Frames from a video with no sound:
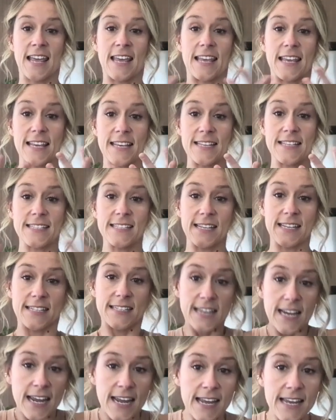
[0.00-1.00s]
is
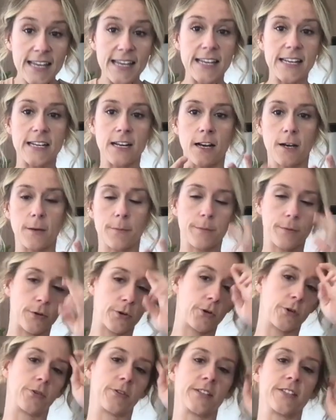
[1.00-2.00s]
taking up the
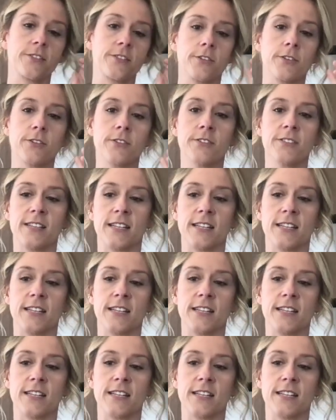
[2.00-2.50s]
crystals,